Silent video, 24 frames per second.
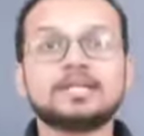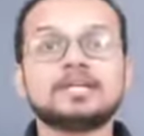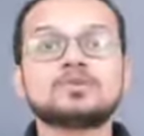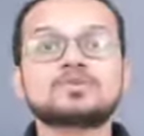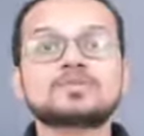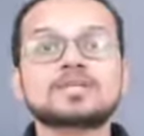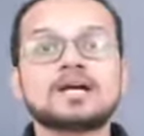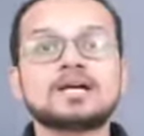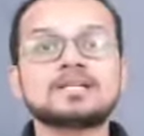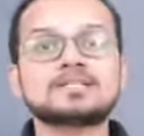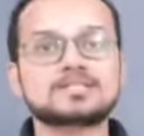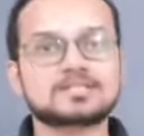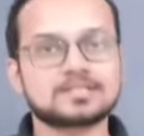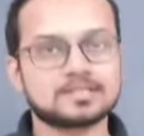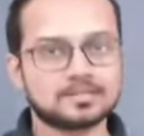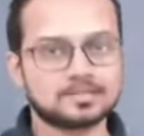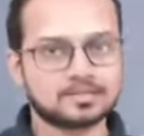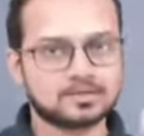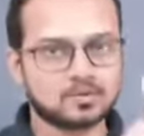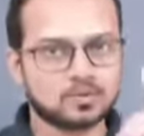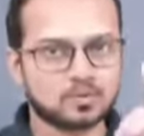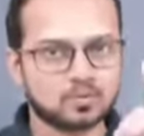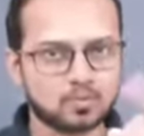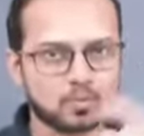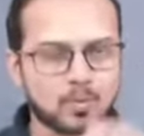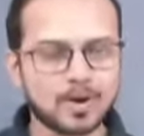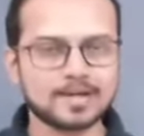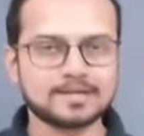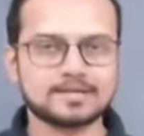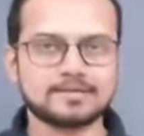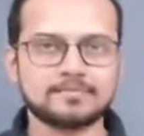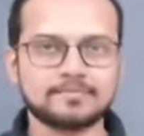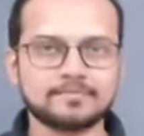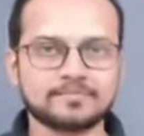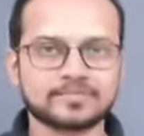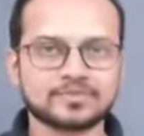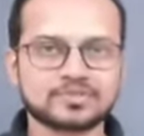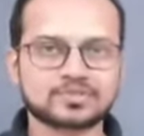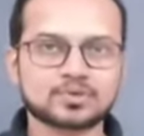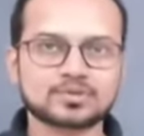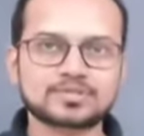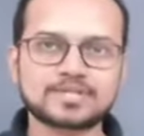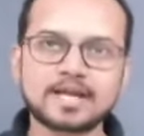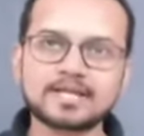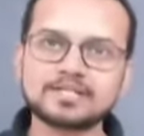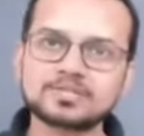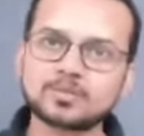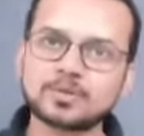gives us 1.
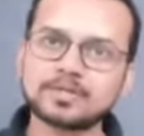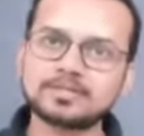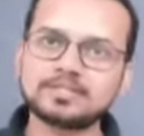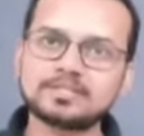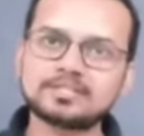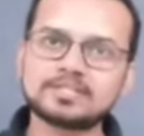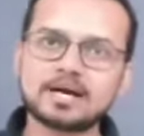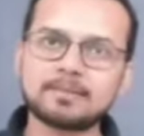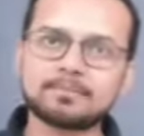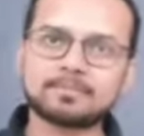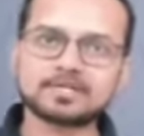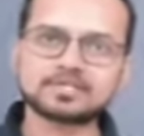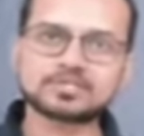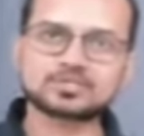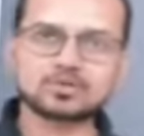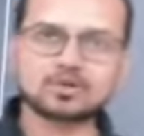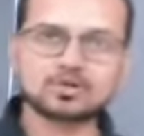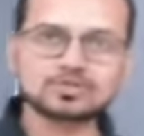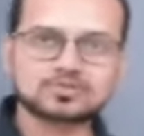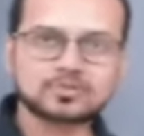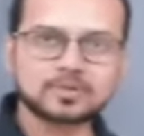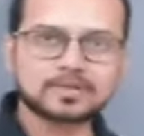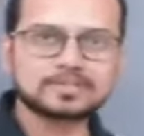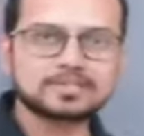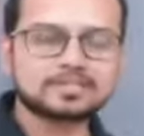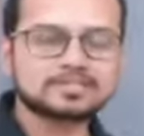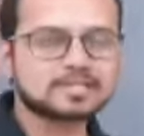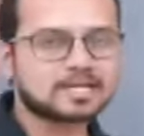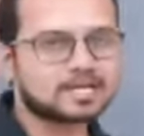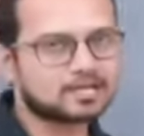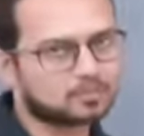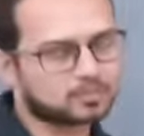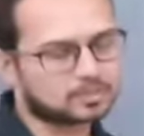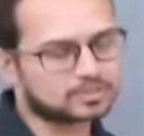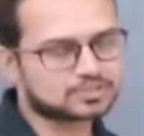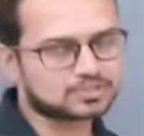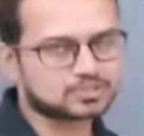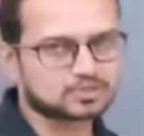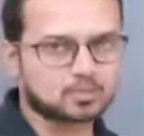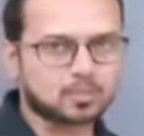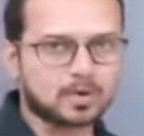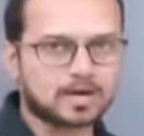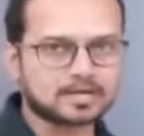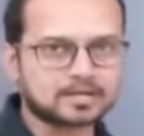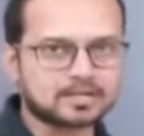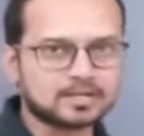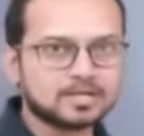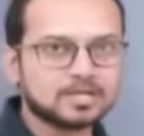So sin square theta plus cos square theta equals to
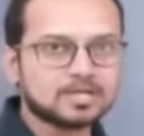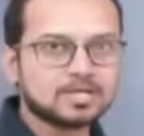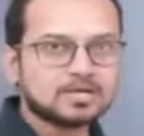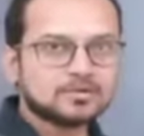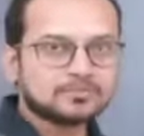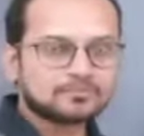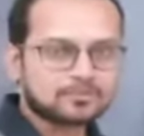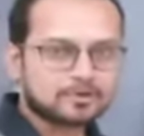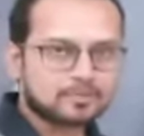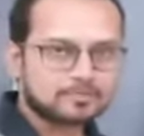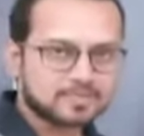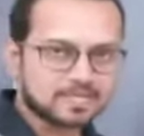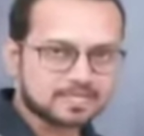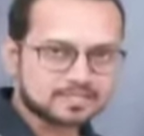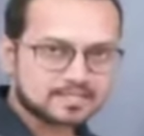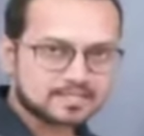1. From